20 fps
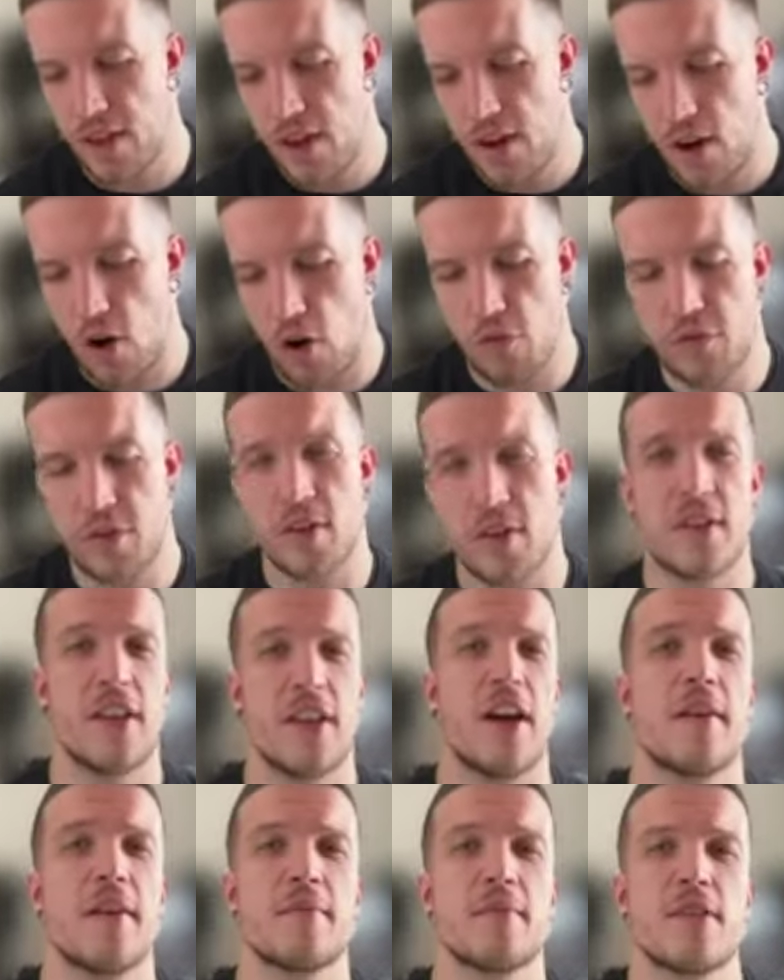
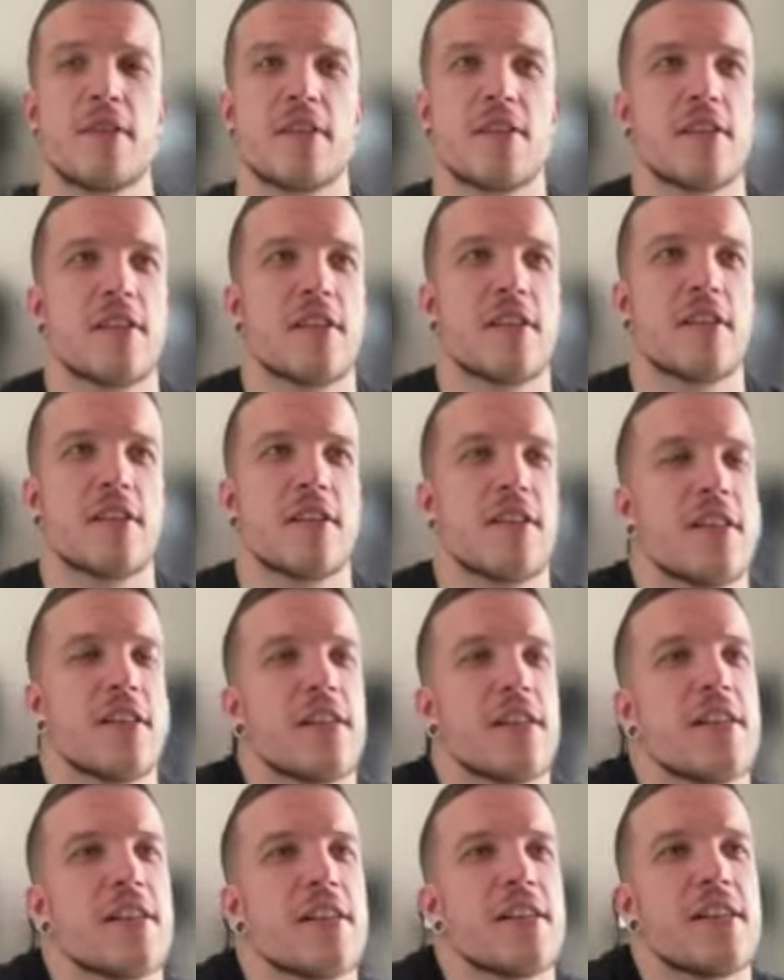oftentimes
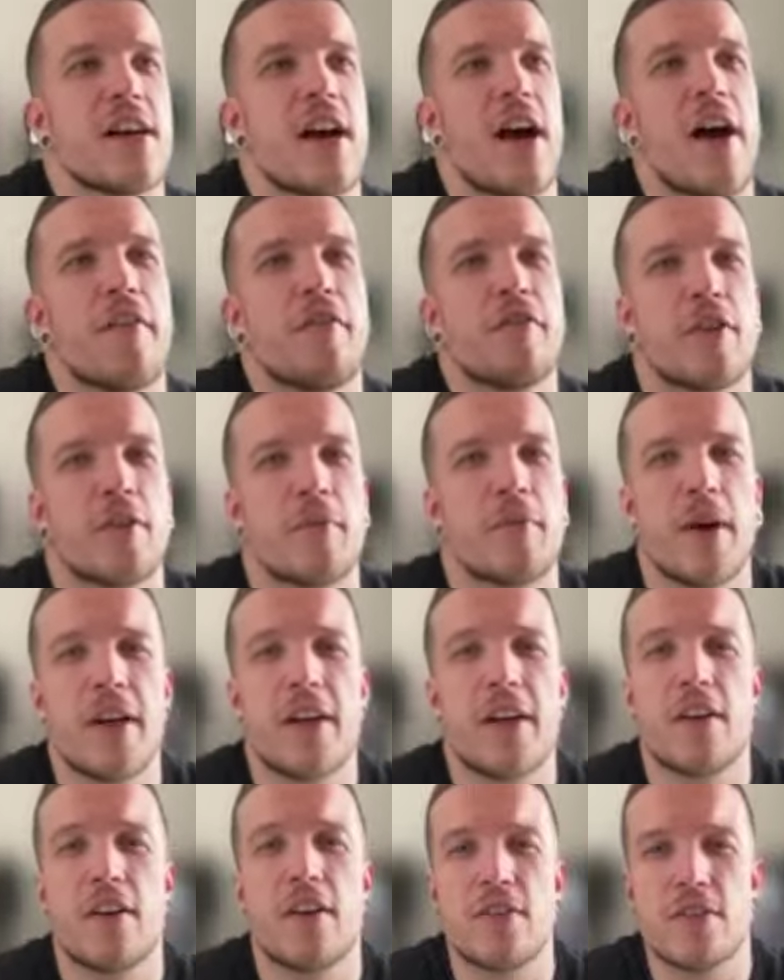after
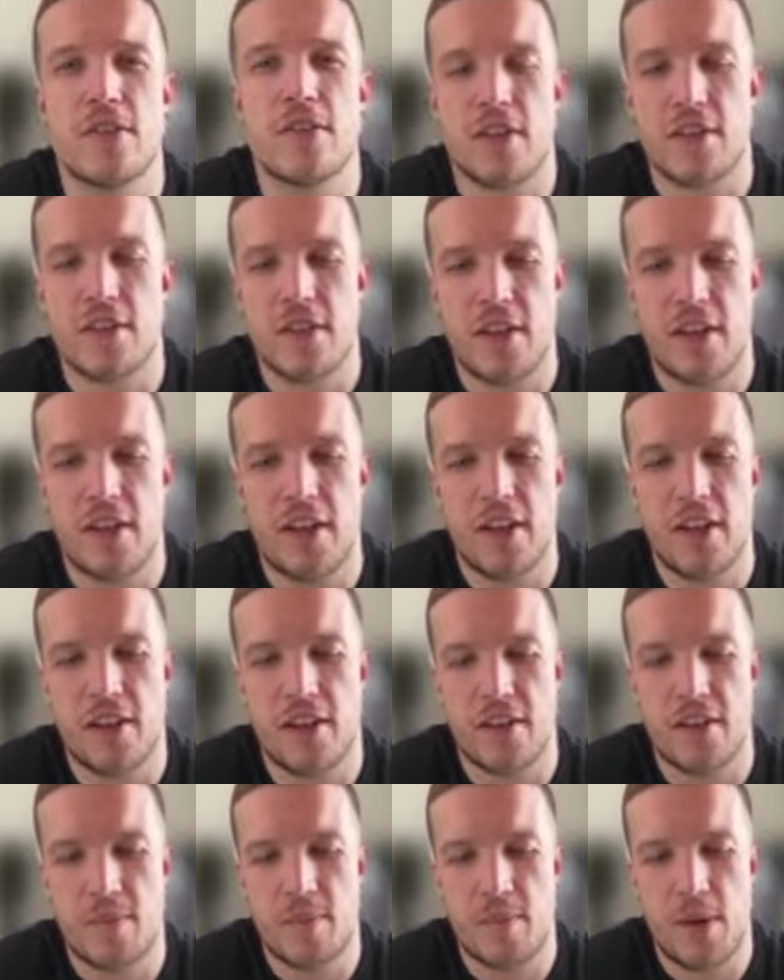my concert, I
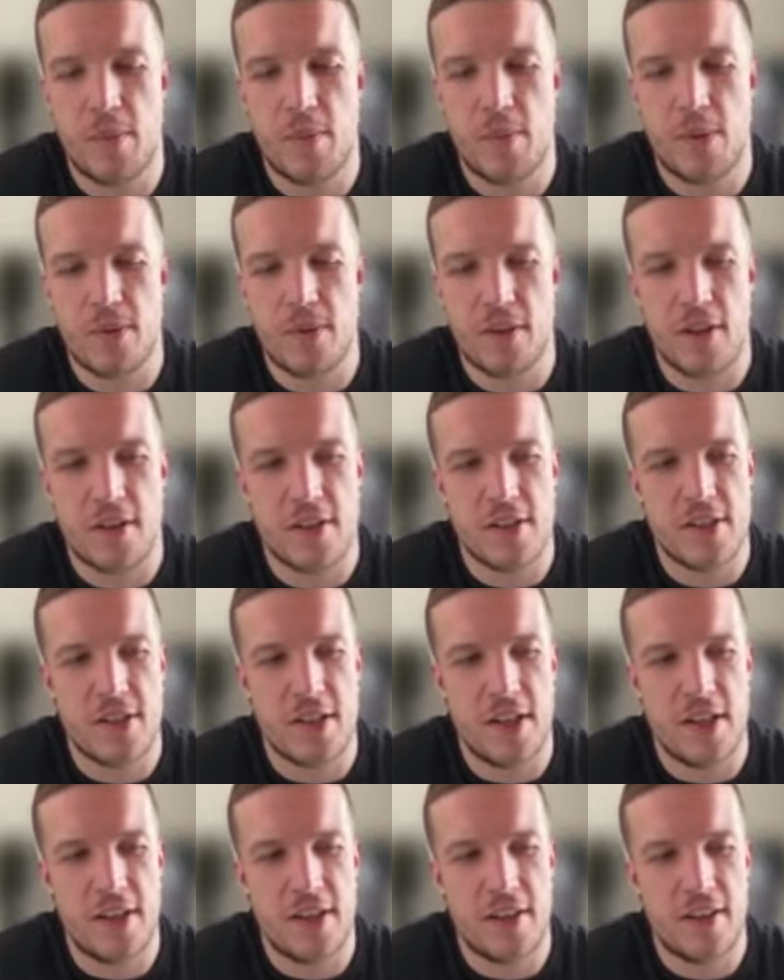hear people are
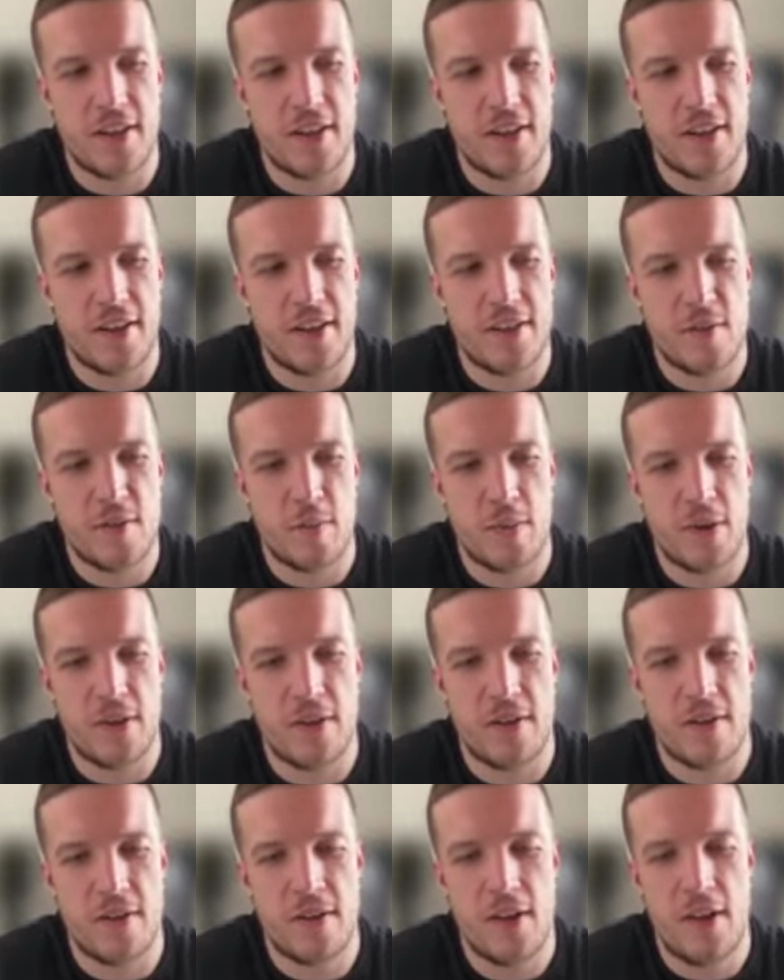saying that it's
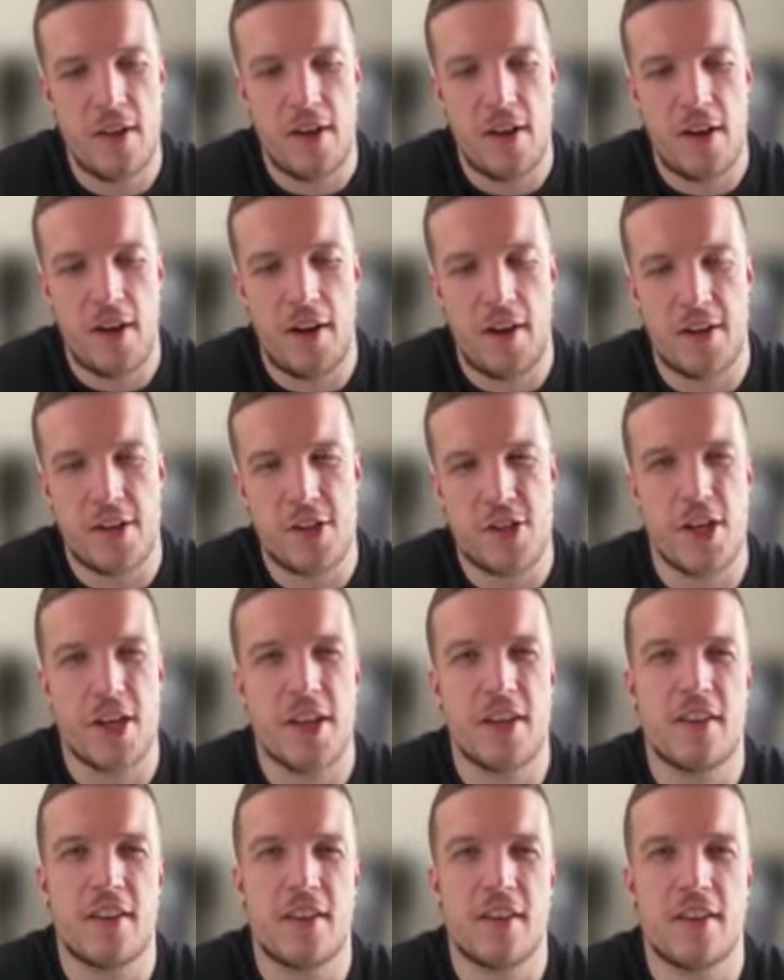been
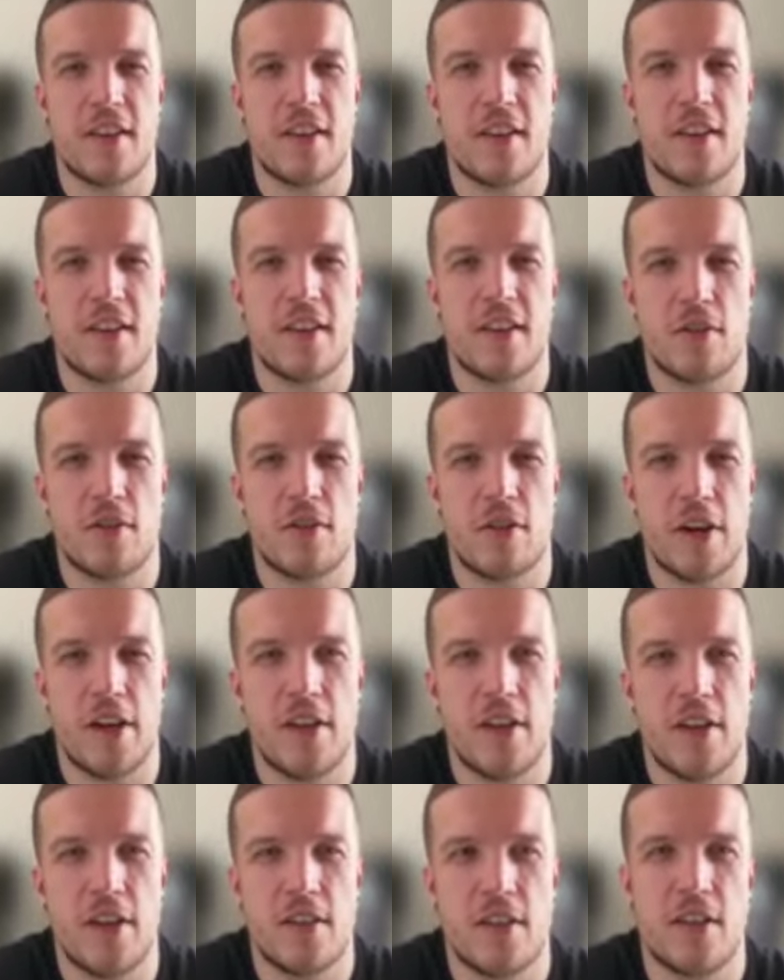energetic, that it's been
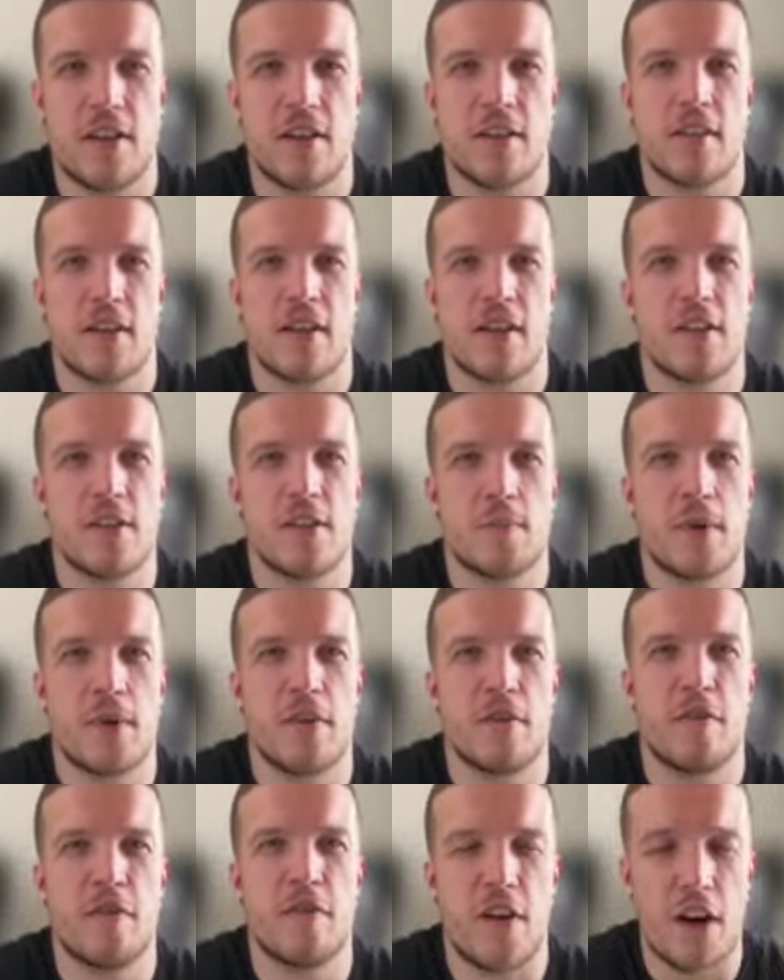crazy, and that it's
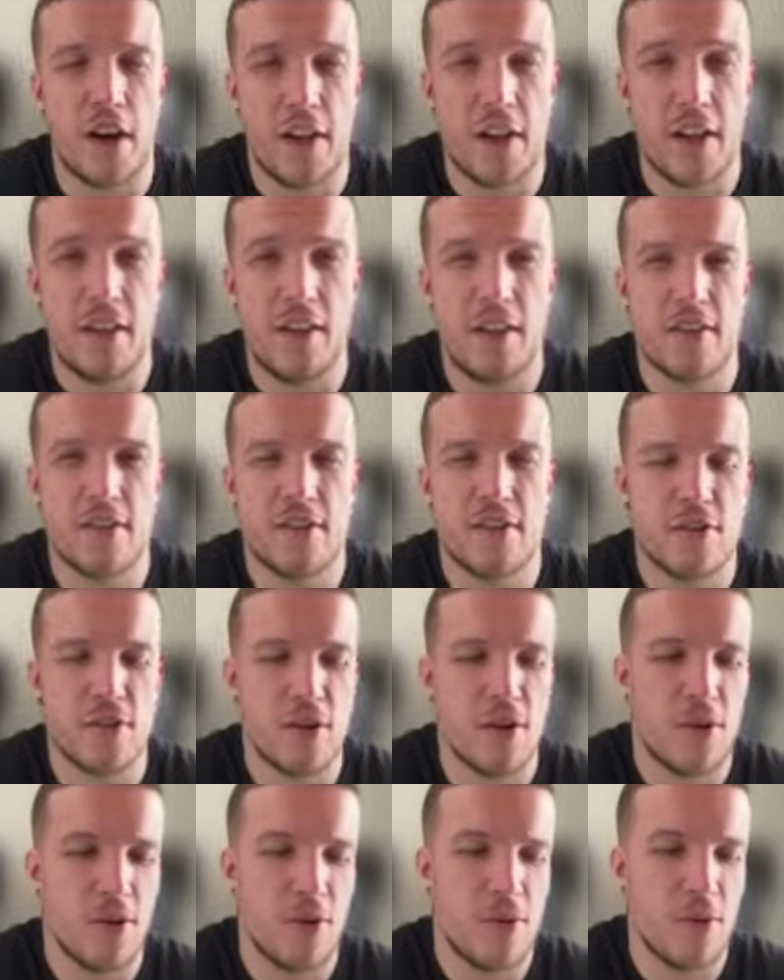been funny.
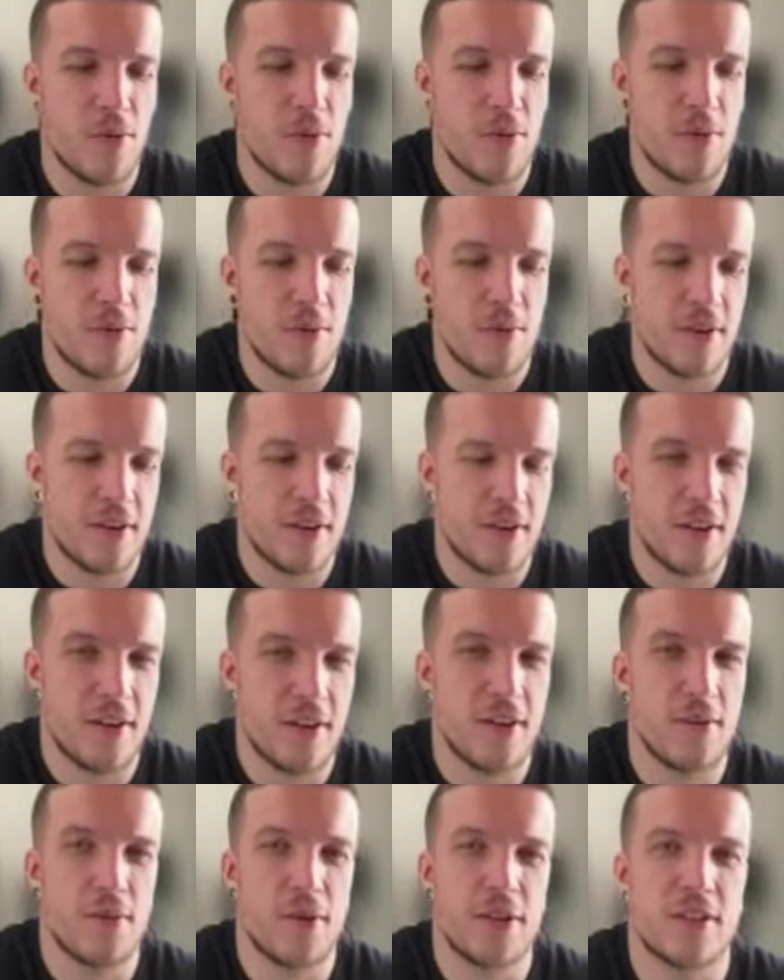So
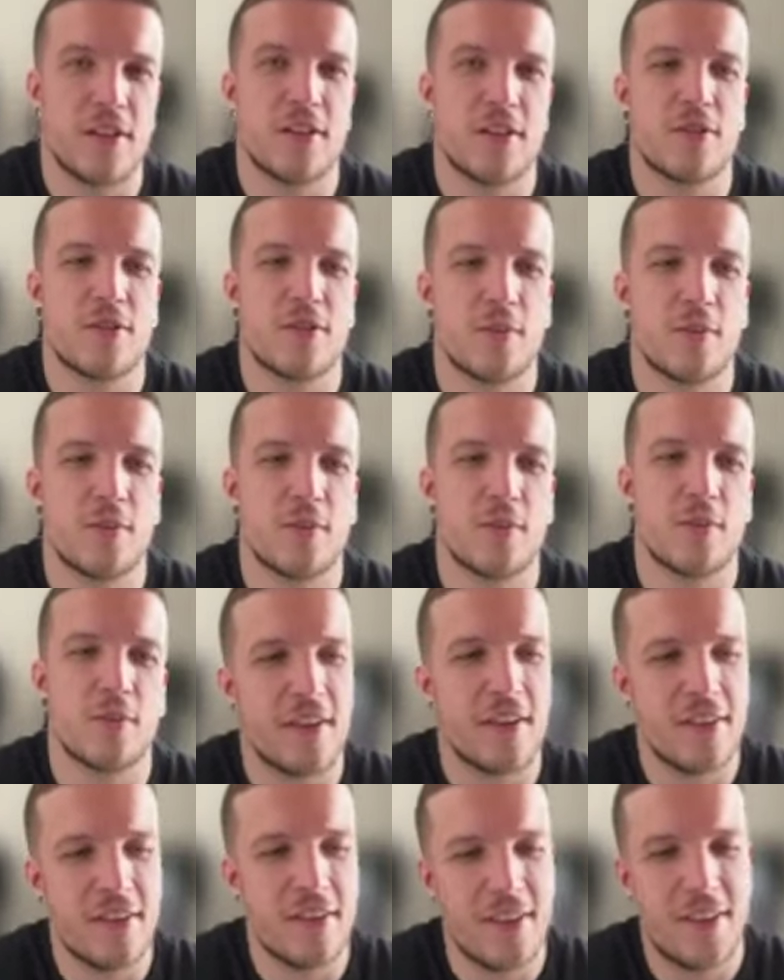we tend to
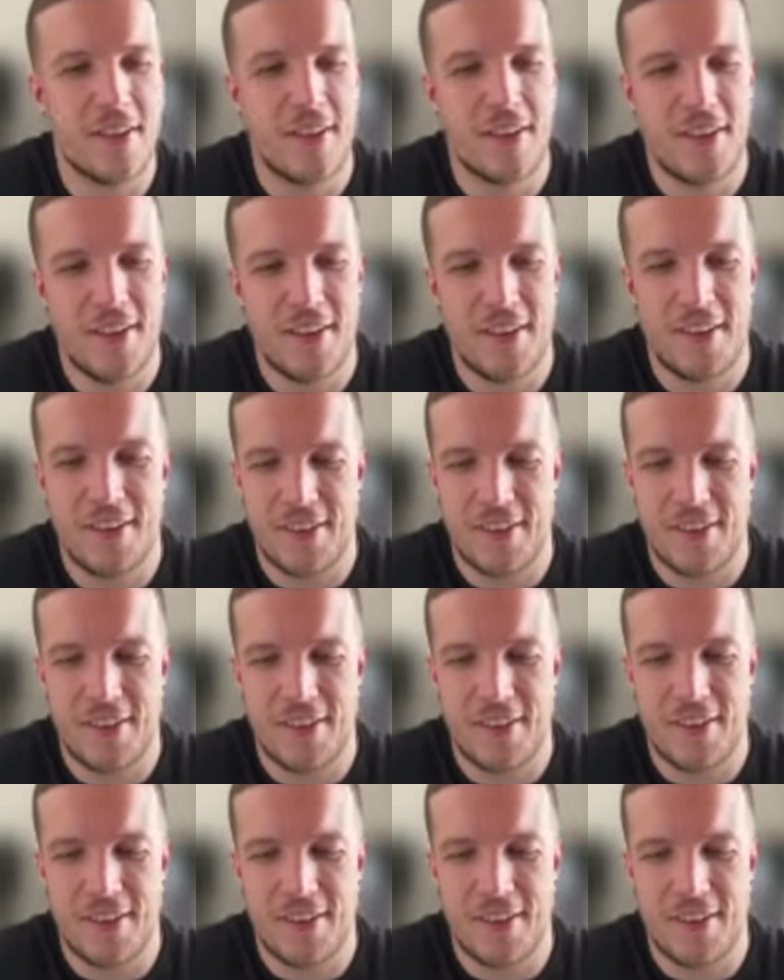play. We